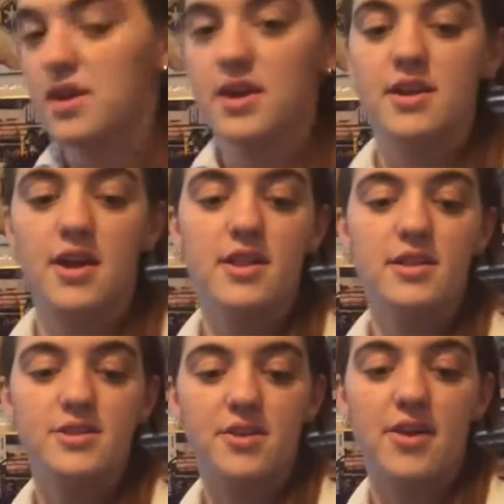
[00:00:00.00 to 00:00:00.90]
In
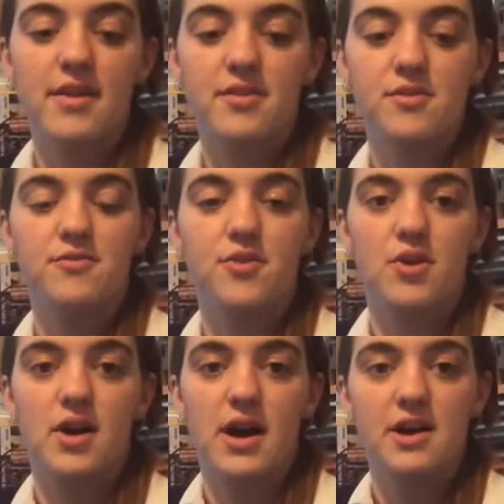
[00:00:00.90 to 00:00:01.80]
early
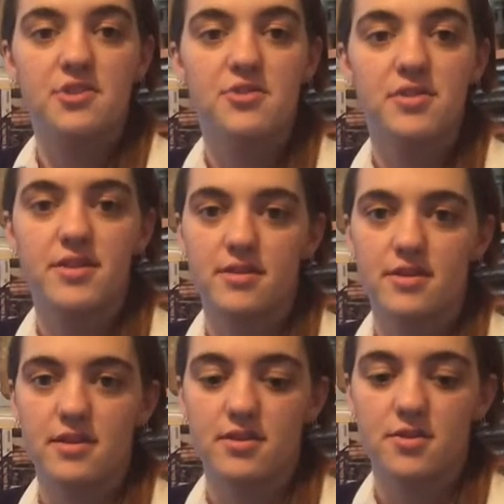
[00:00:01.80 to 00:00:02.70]
2004,
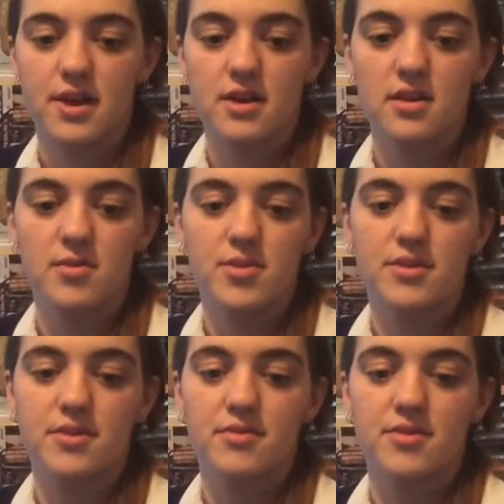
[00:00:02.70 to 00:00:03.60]
160 square
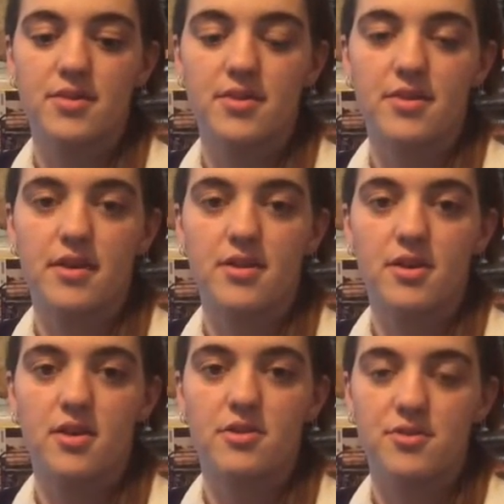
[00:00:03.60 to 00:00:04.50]
kilometres of the
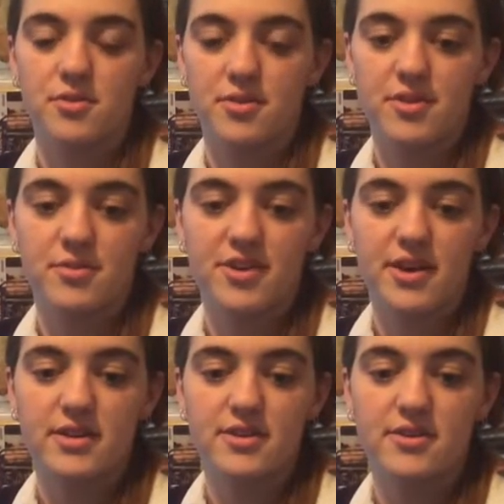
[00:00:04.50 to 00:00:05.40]
Southern Ocean was
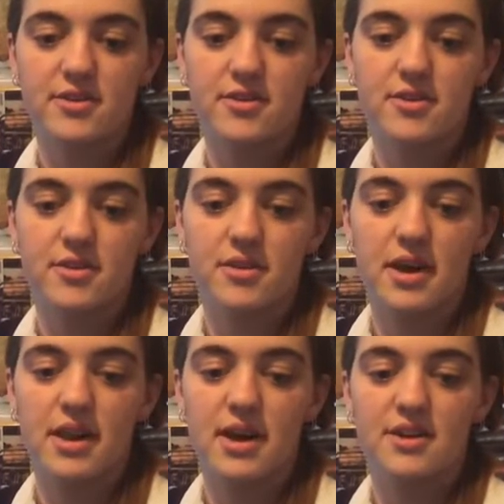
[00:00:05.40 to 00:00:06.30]
subjected to
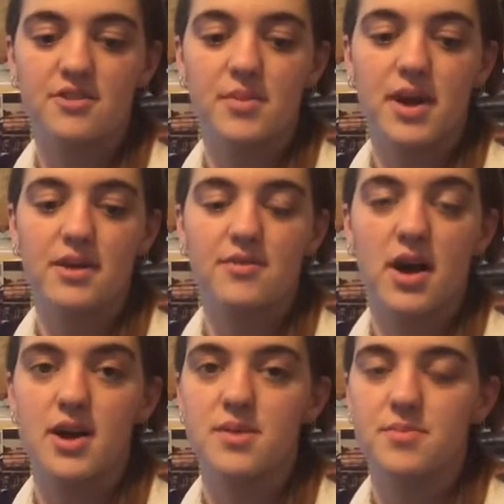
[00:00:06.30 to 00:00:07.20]
a large amount of
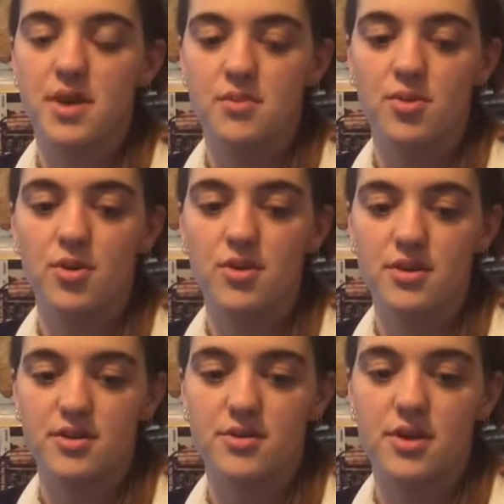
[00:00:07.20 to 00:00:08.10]
iron being poured
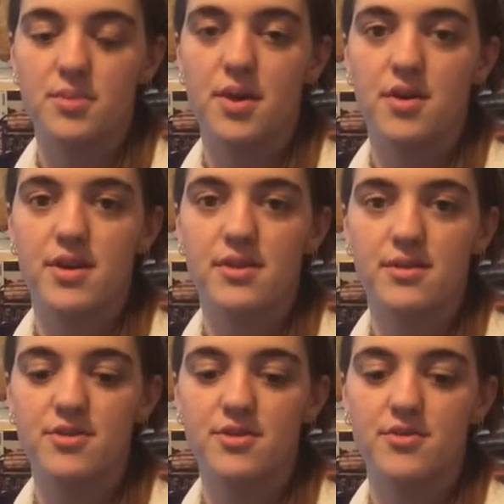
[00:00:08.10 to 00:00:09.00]
into it by
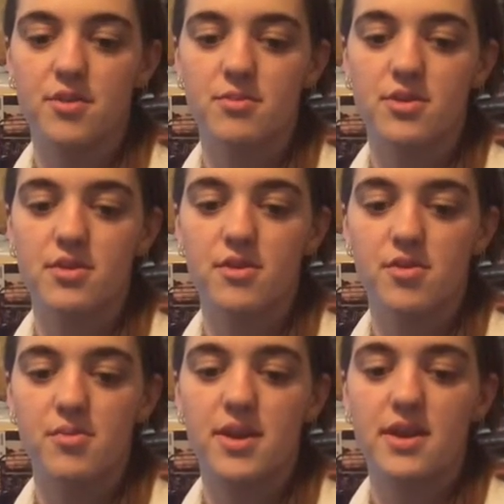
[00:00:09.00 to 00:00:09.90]
researchers from the
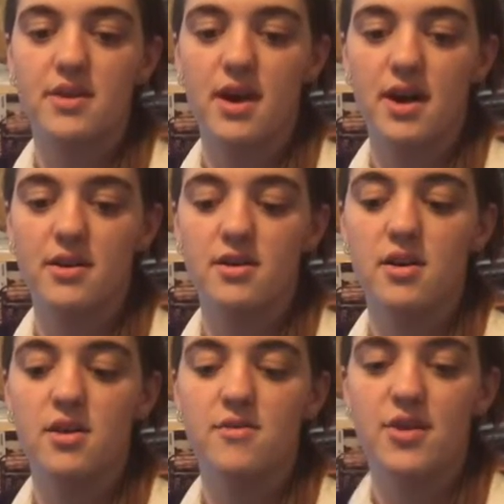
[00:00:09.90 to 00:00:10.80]
European Iron
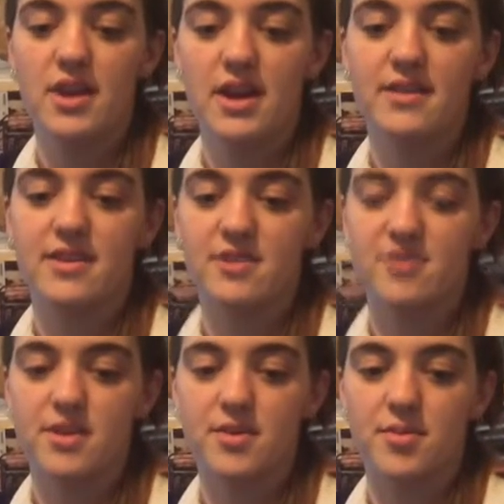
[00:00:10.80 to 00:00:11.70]

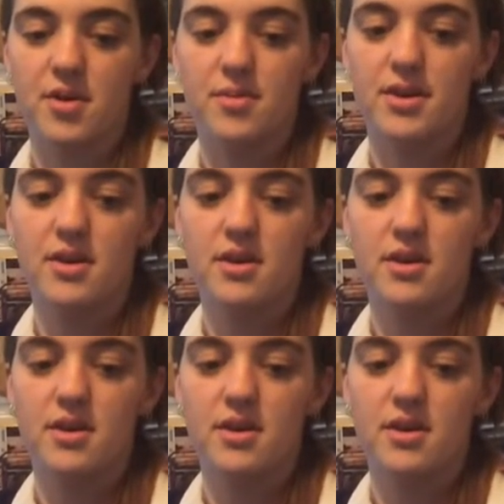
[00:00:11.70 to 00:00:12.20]
Fertilisation Experiment.